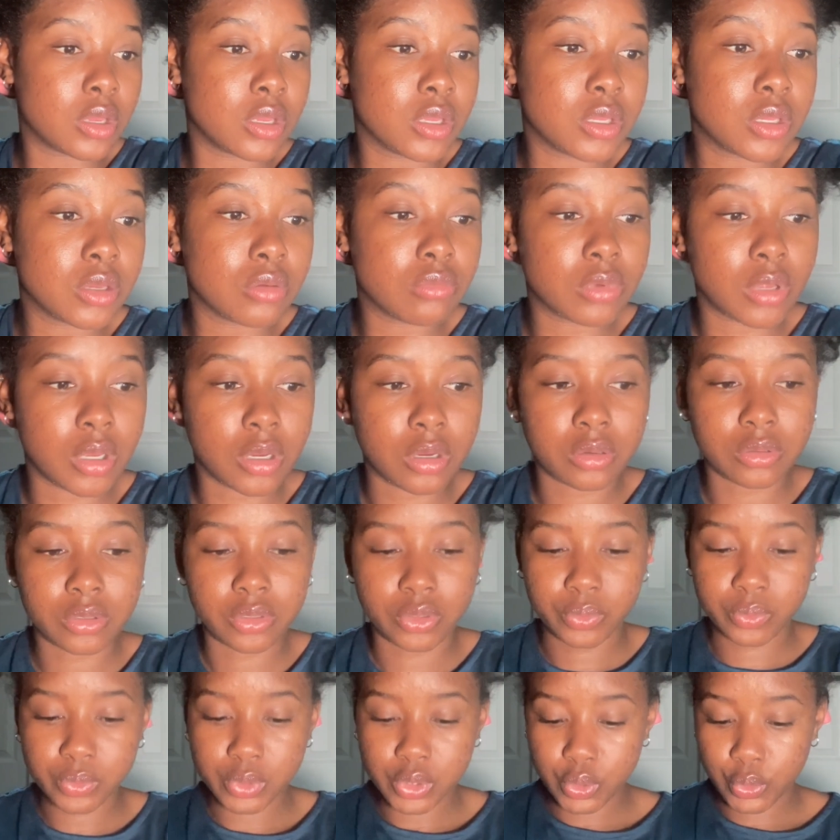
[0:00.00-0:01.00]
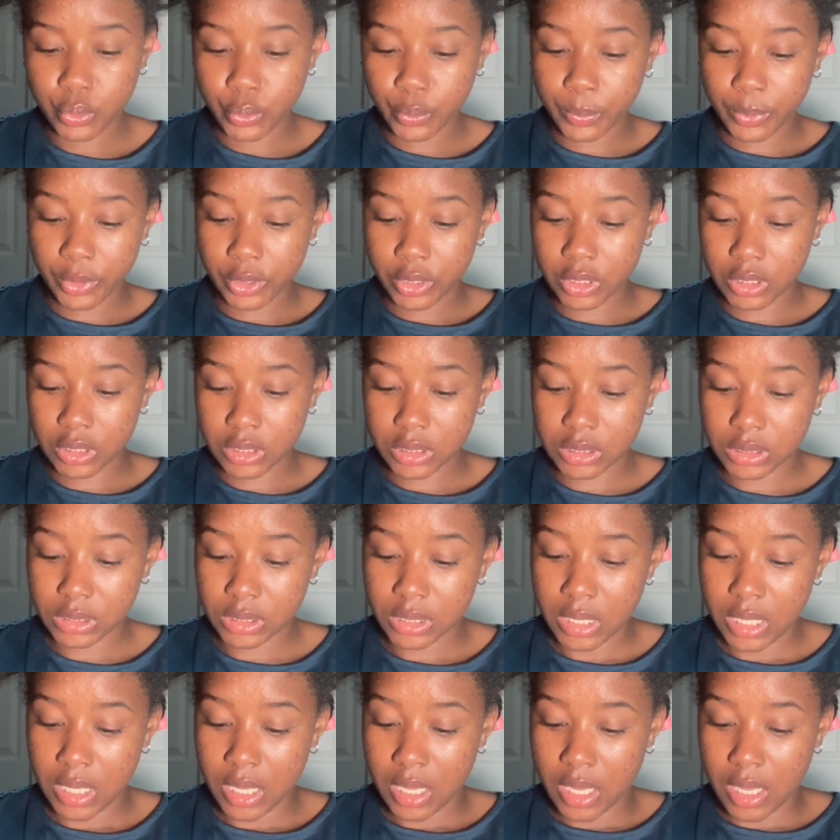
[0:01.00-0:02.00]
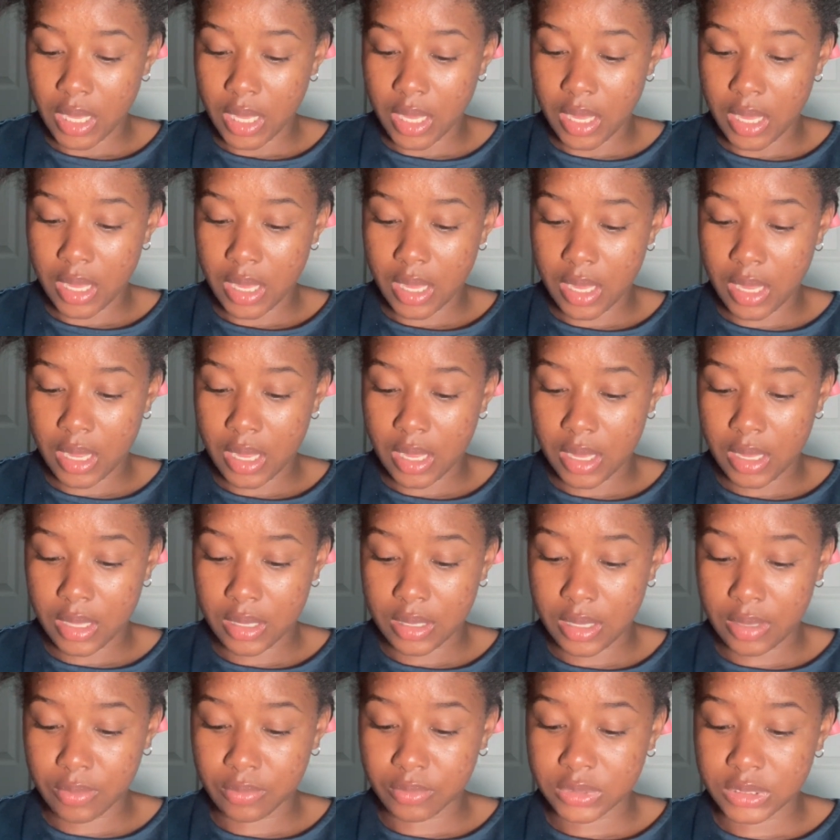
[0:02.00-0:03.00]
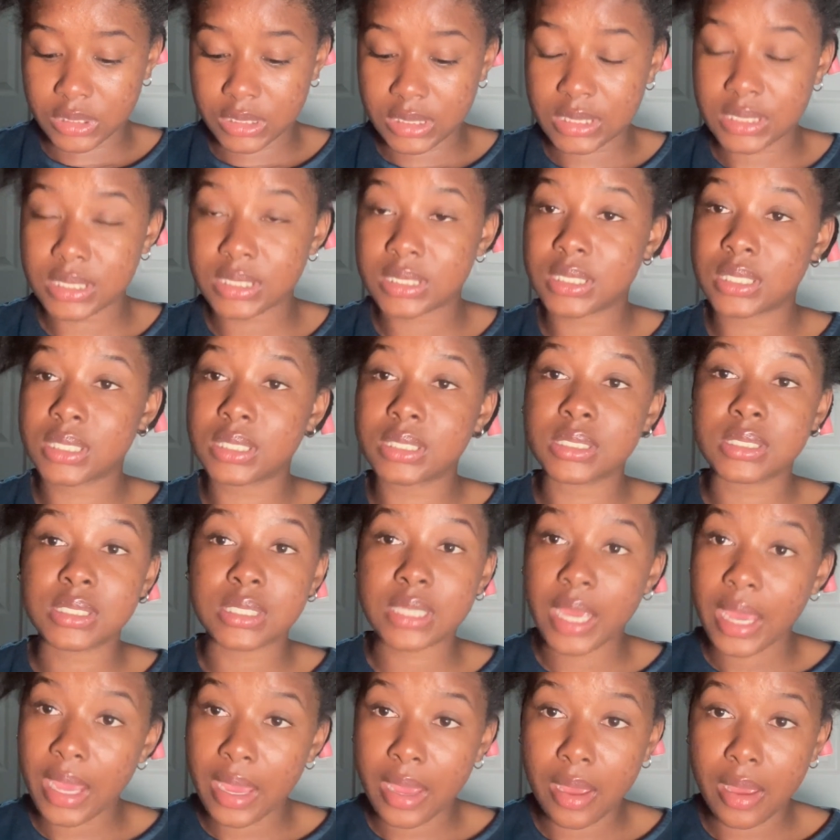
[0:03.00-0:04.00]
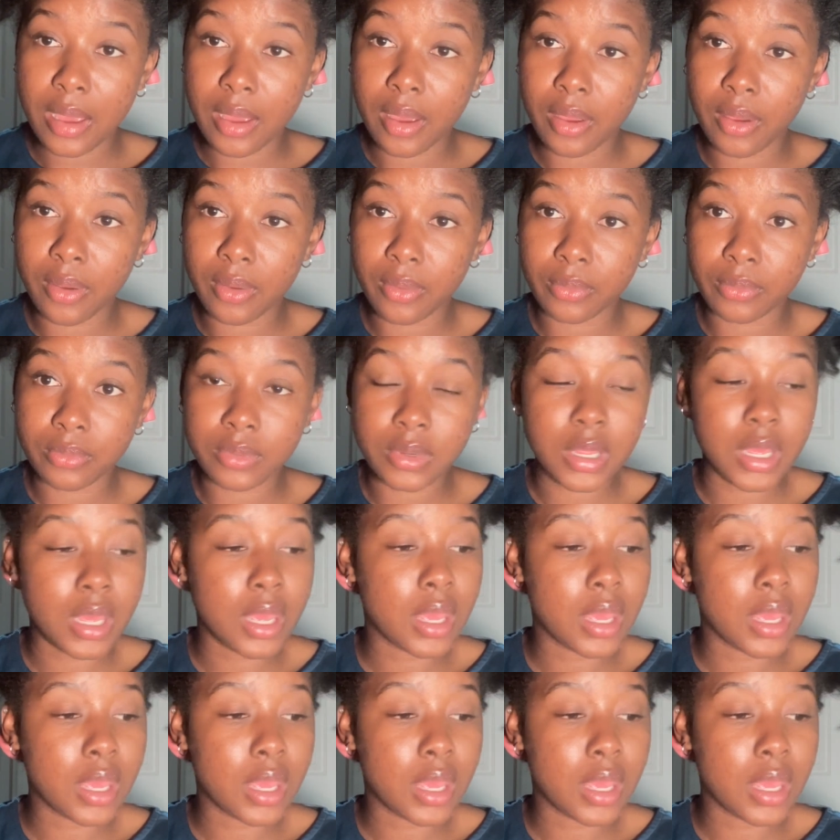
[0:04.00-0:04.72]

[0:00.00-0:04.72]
YouTubers, and they would just sit down